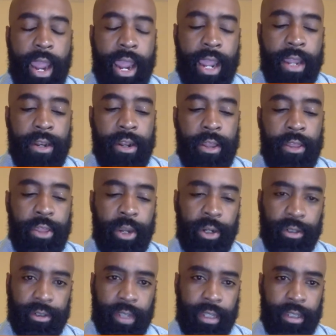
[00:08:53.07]
And
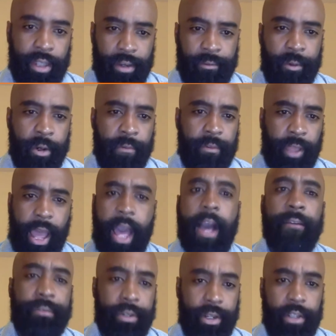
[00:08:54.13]
there's a level of
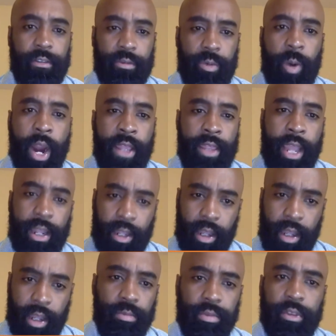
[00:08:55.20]
confidence, right, that
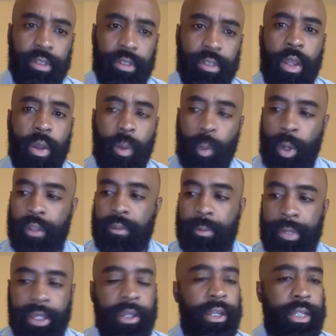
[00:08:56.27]
comes
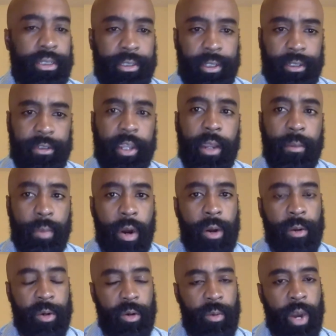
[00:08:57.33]
with being a T-shaped
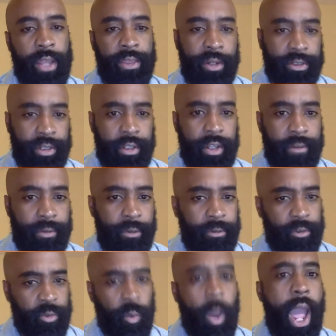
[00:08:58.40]
marketer, right? There's a level
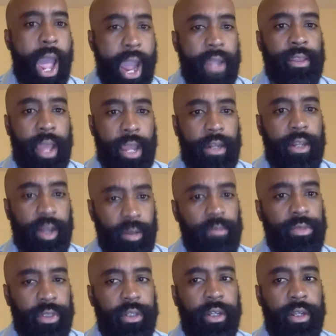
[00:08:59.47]
of swag that
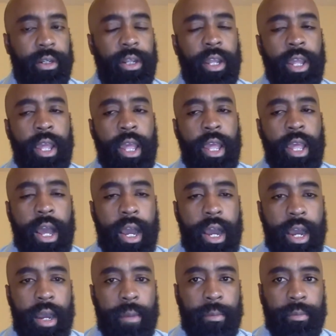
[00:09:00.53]
comes in,
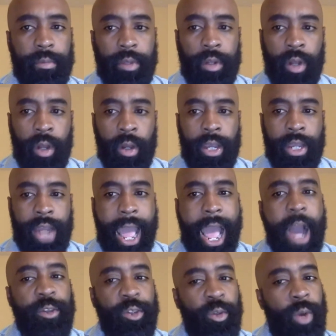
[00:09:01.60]
and
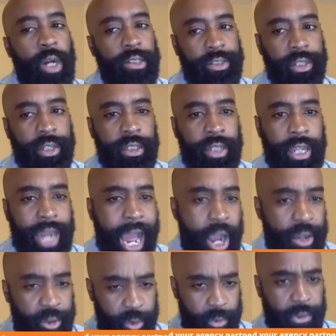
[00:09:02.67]
how you articulate,
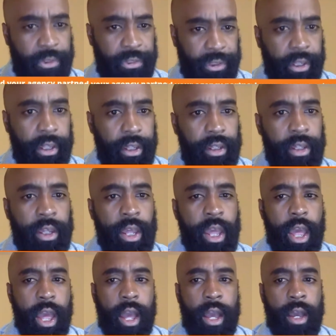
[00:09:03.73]
how you think,
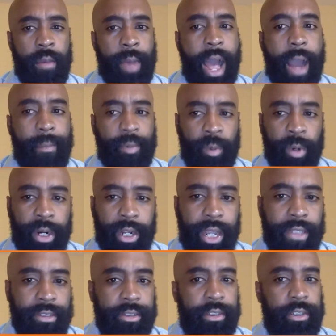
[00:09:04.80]

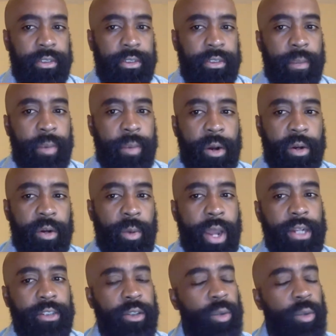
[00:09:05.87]
operating as a T-shaped marketer,
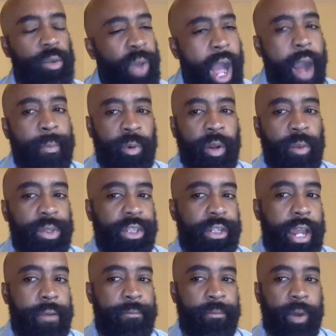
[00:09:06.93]
right? And so when you operate
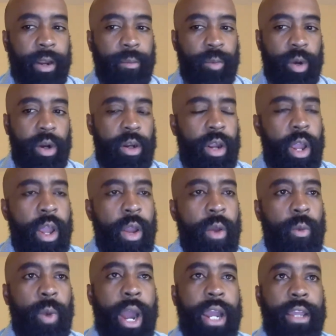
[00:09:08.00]
within that framework,
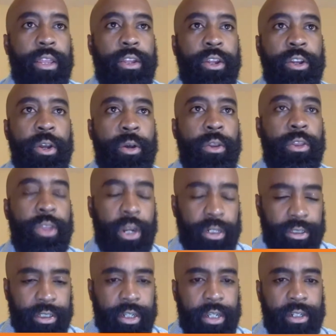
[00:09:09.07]
right,
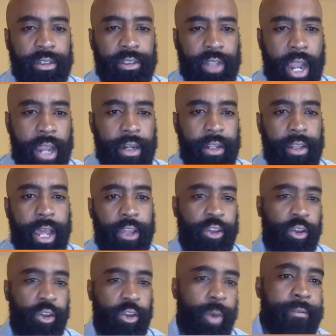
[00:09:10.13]
there's an understanding
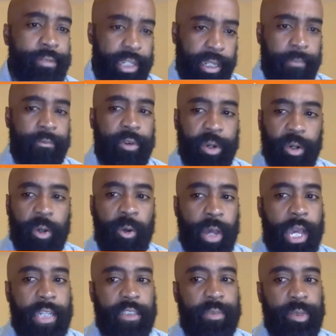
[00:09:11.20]
that you have deep
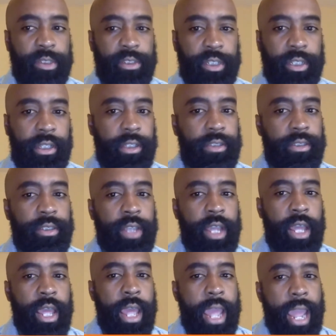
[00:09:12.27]
vertical expertise
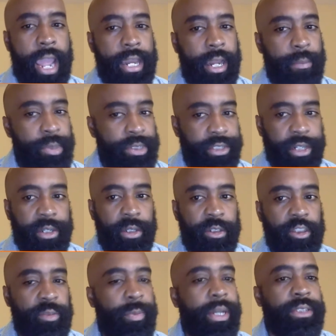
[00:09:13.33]
in a
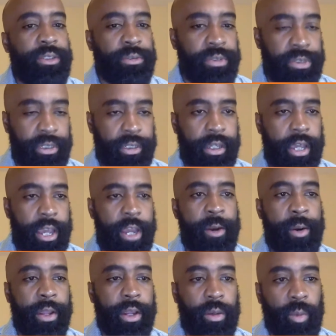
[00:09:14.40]
particular specialty
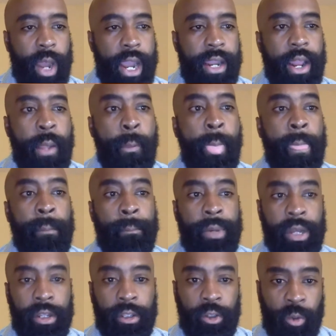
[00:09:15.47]
area, right?
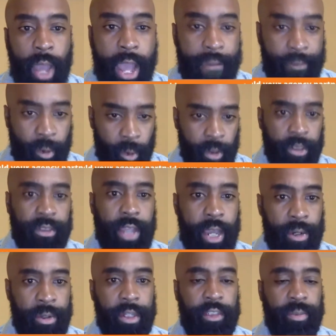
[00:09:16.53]
But you have
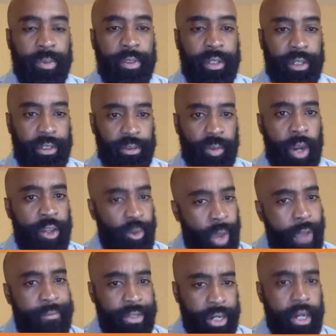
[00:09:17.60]
horizontal expertise, right?
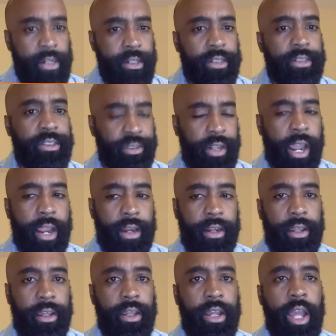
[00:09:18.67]
You have an
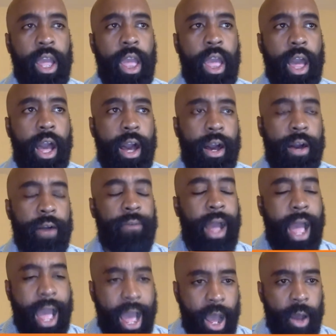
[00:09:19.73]
understanding
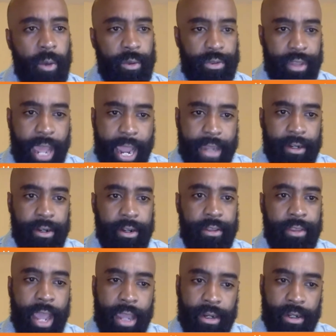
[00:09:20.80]
of how that
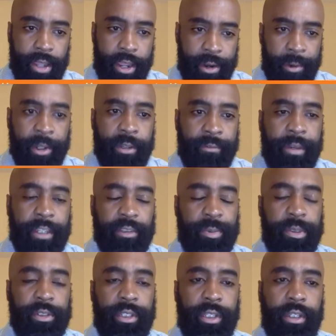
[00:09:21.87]
area of
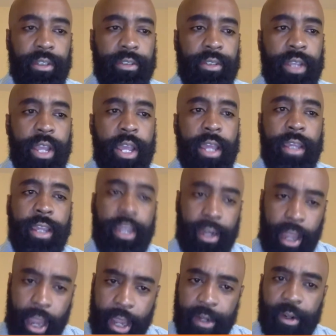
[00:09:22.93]
expertise
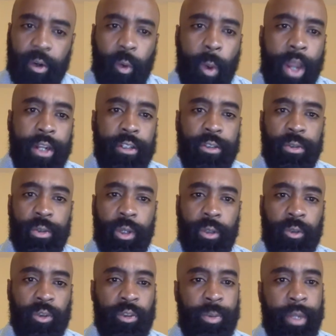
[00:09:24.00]
can integrate into
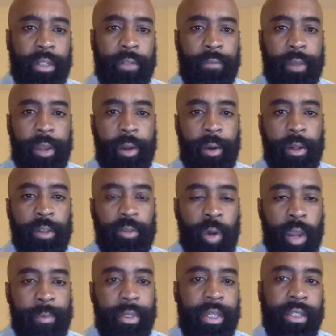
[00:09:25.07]
those respective
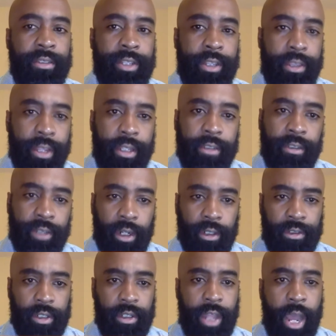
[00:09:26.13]
areas, right? Because it then
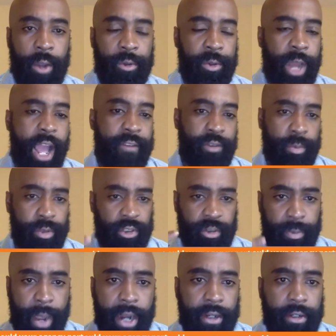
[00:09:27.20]
starts to allow you to have a
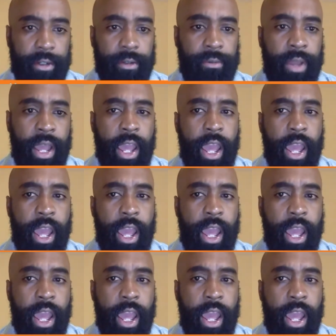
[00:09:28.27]
perspective.